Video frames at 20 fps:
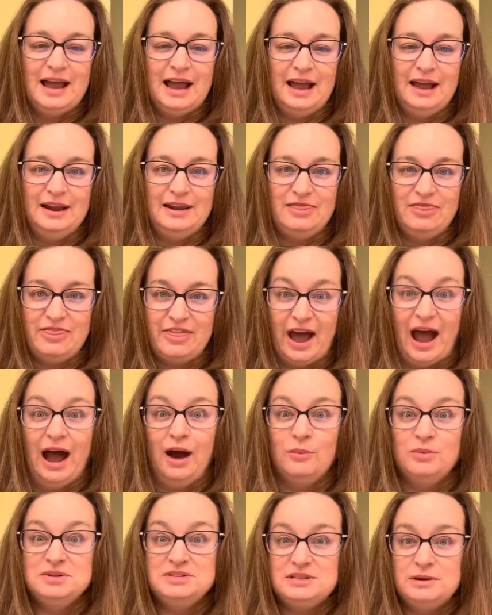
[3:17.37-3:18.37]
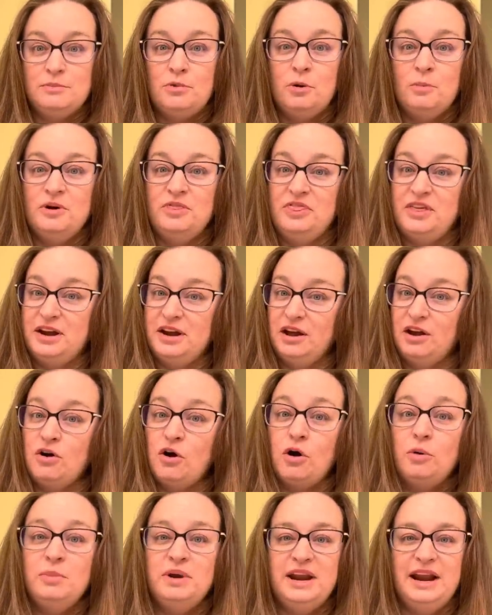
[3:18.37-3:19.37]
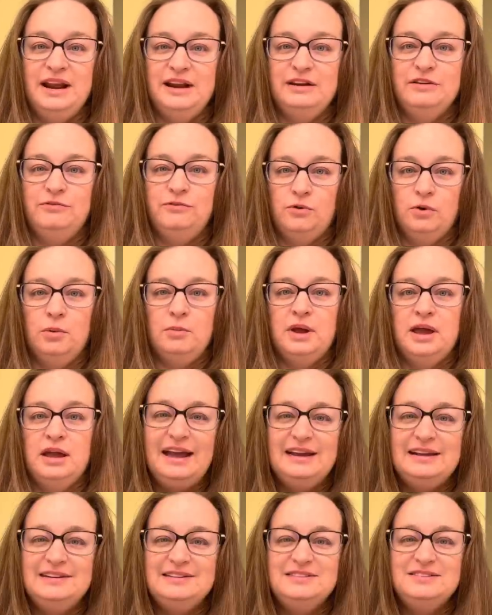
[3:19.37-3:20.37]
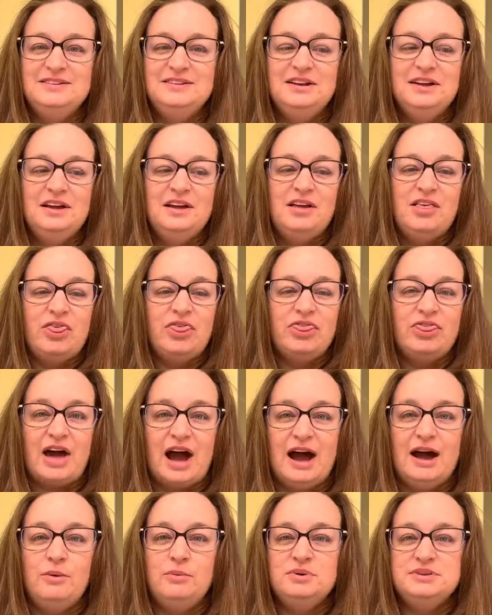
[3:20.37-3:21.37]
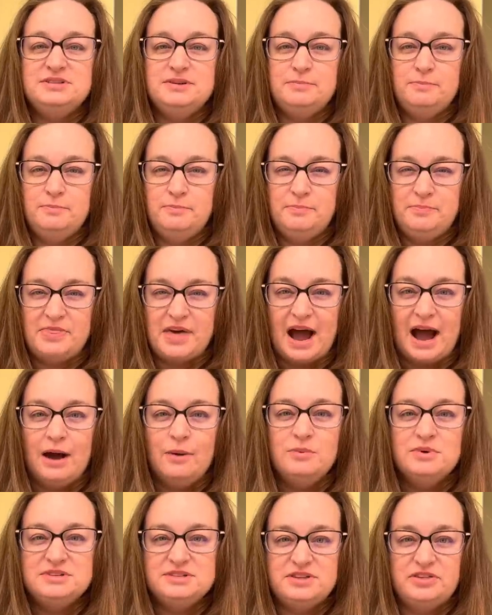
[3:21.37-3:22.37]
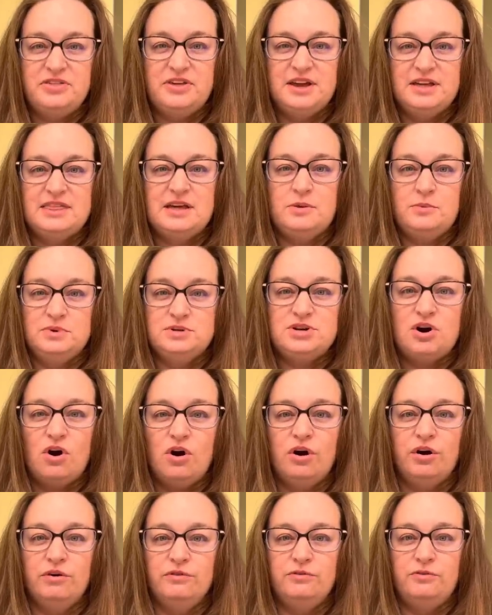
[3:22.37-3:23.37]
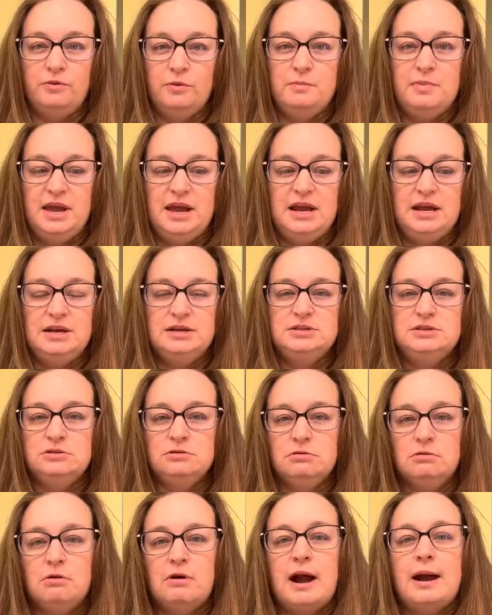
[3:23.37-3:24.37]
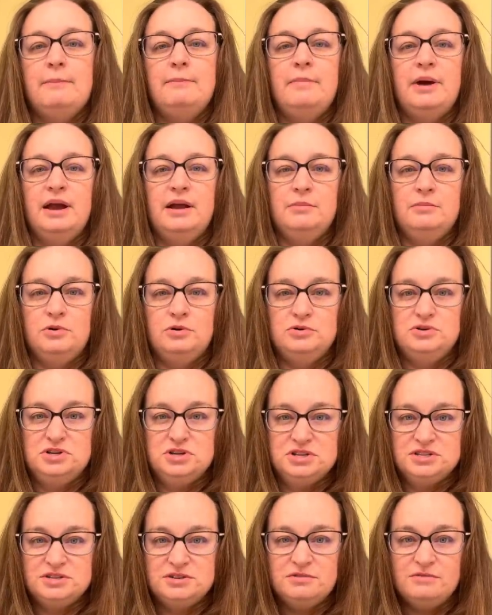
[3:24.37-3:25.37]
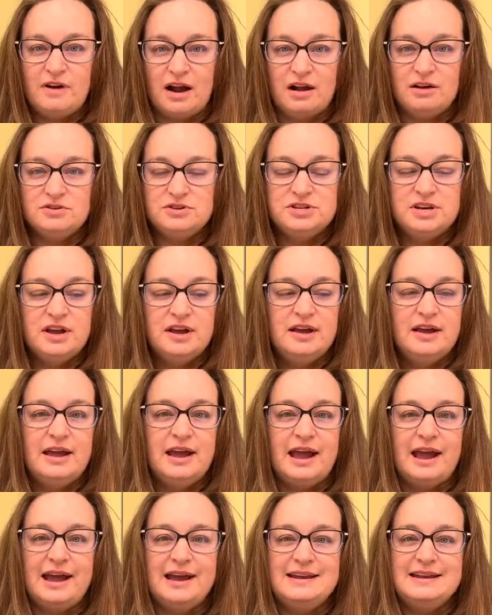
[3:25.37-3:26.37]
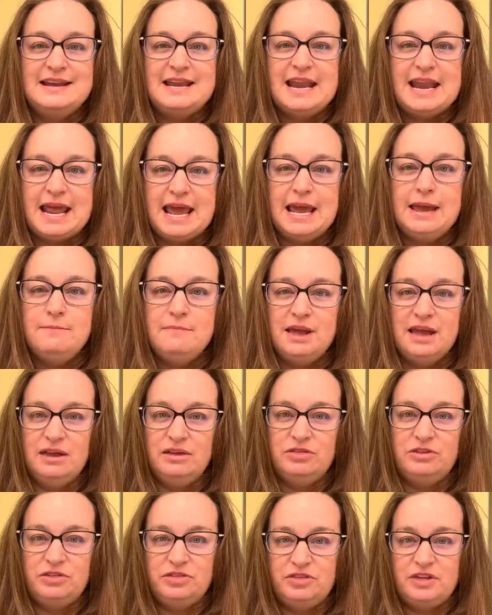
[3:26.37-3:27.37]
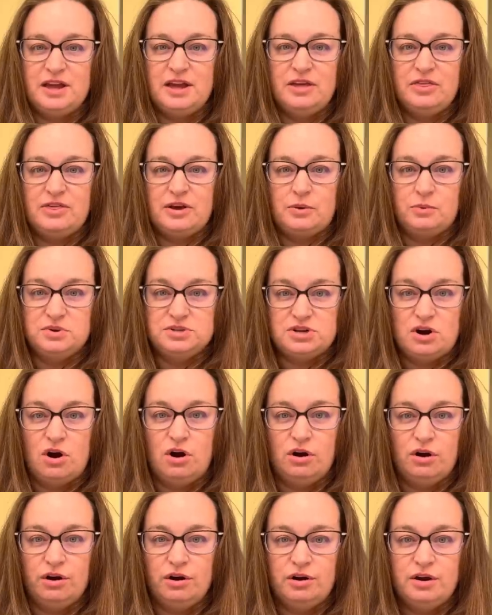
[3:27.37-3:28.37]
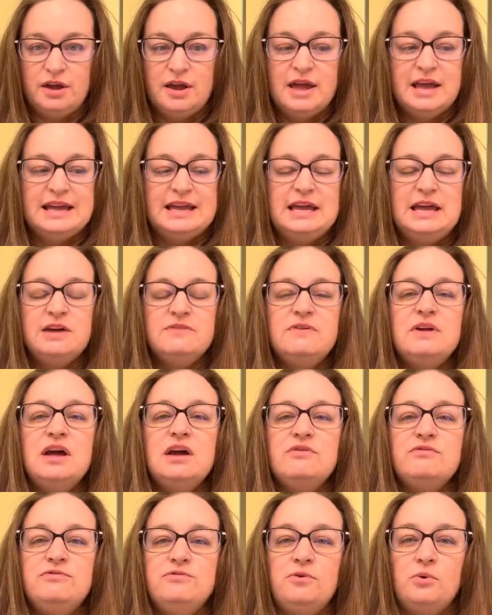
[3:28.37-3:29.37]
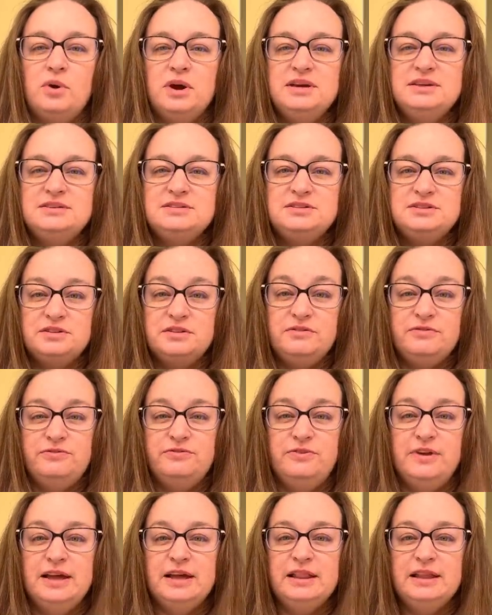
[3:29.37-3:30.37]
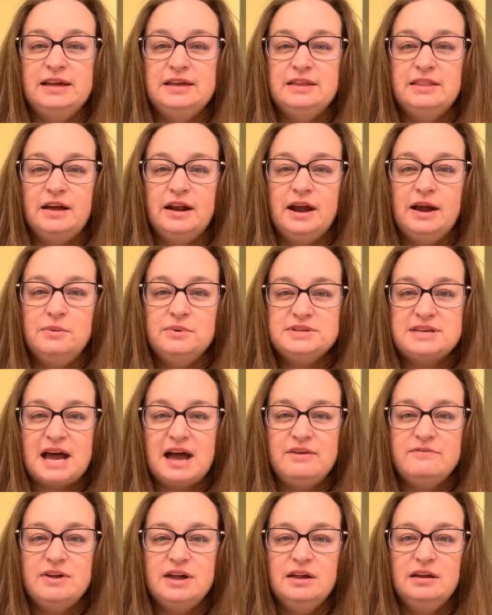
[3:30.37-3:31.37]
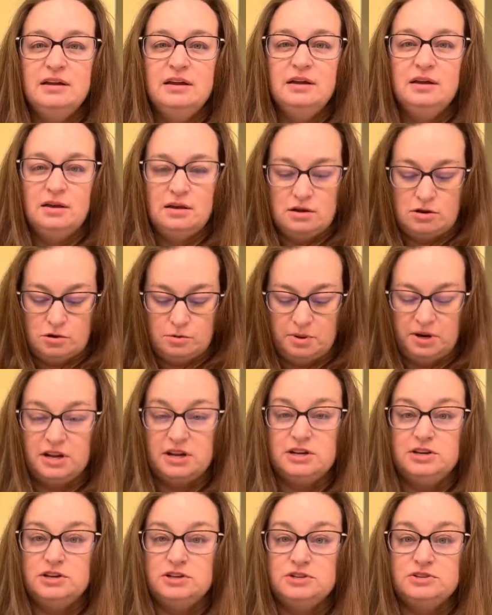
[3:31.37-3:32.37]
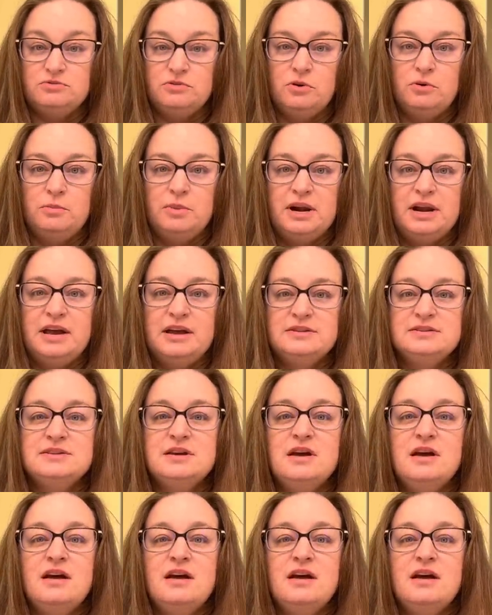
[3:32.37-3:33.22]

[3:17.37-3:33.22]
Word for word: And that was the moment that it culminated for me. And that was the thing that was hard for me to wrap my emotions around. And naming the thing that was hard, giving a voice to the feeling that I was having. I hope I didn't just roll my nails.